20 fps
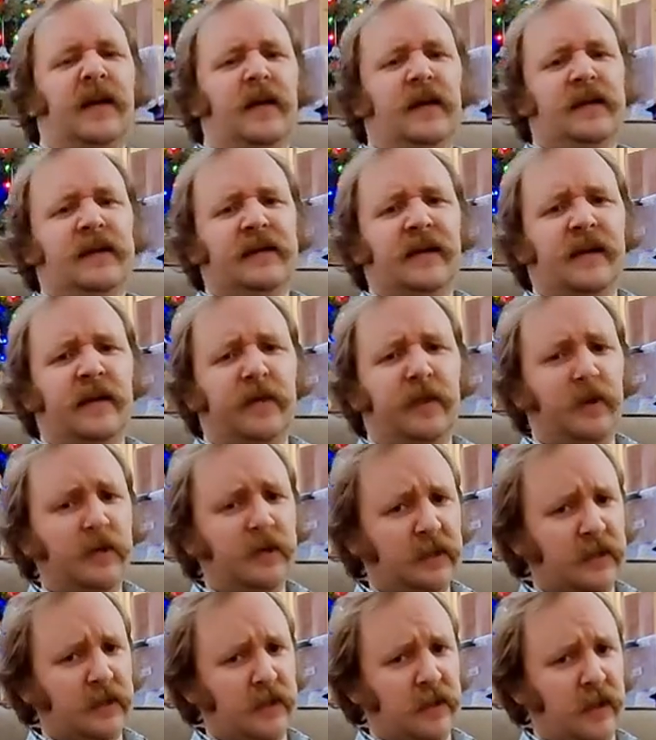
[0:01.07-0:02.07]
It's that
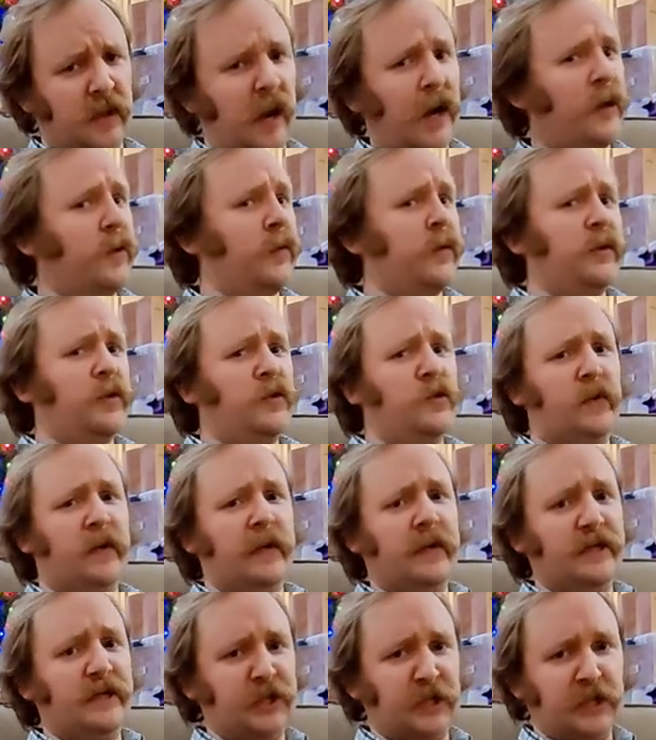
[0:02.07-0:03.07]
most awkward
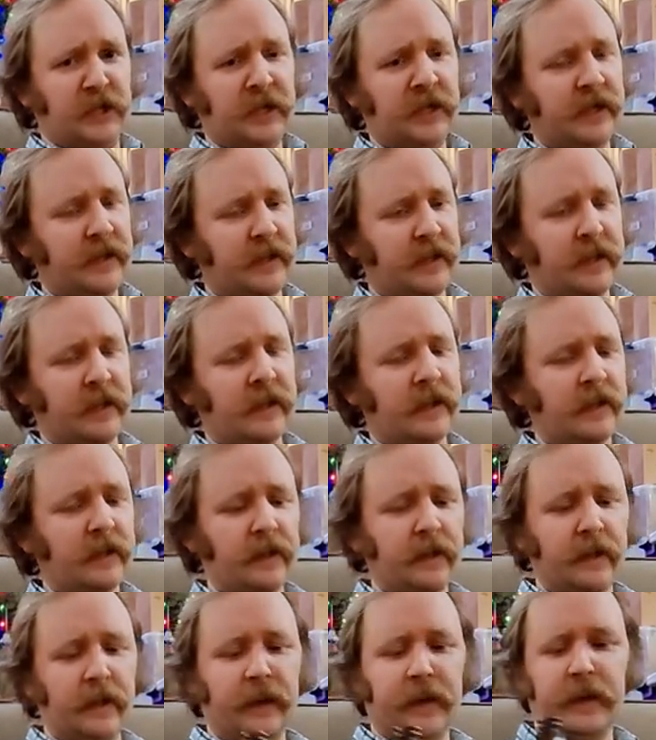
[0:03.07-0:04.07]
tradition in
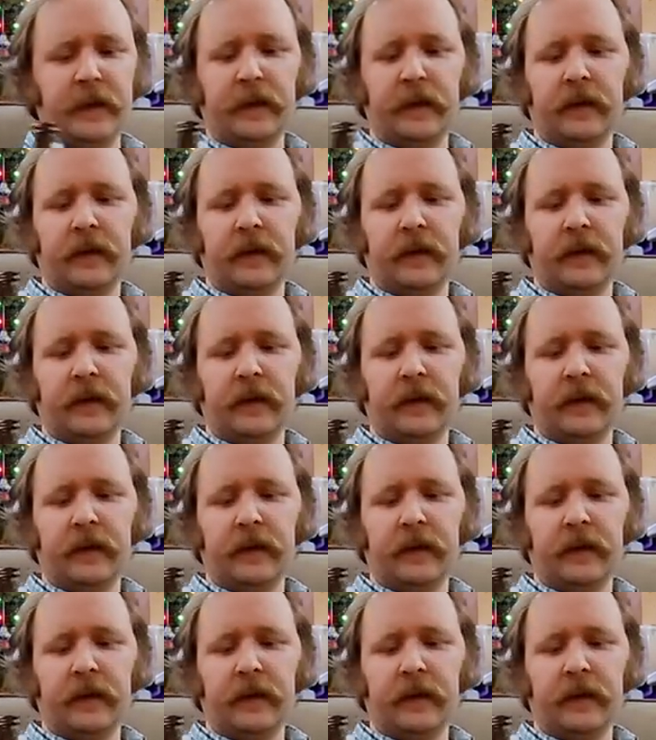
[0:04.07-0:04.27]
the